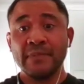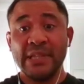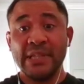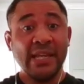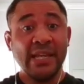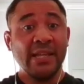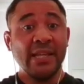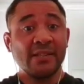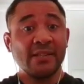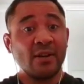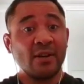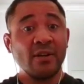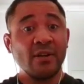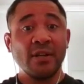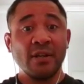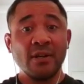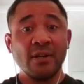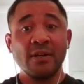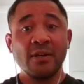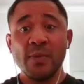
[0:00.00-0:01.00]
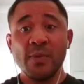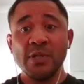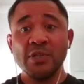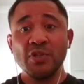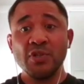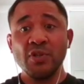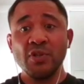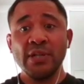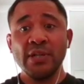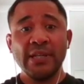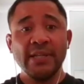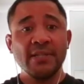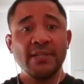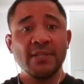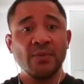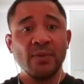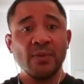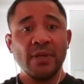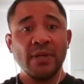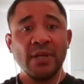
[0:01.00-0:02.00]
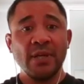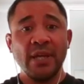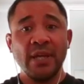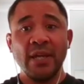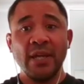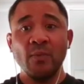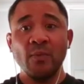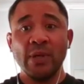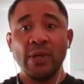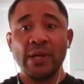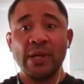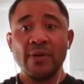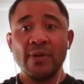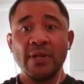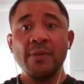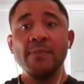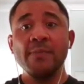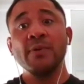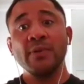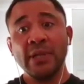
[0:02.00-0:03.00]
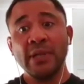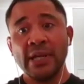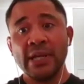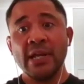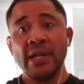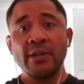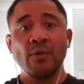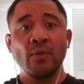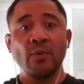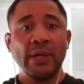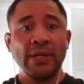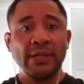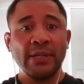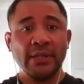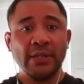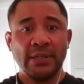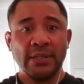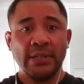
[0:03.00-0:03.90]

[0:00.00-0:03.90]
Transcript: yeah, that's kind of my journey into it. And we're currently building another one.